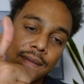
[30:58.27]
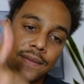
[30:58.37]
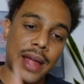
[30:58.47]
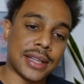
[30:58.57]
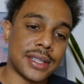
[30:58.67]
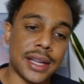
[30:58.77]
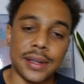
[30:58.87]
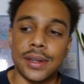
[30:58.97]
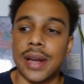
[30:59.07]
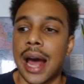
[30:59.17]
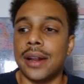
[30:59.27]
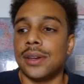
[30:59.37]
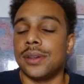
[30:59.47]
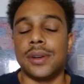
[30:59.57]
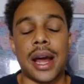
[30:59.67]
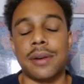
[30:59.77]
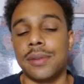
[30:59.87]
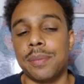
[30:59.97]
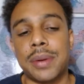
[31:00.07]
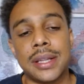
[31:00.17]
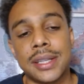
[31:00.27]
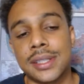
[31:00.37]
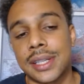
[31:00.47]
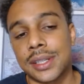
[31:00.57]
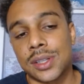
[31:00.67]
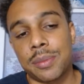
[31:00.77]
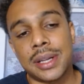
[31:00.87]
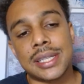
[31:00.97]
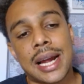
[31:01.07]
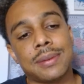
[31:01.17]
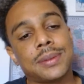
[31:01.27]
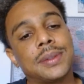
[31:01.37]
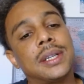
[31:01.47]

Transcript: That's it. You gotta repeat these things so many times.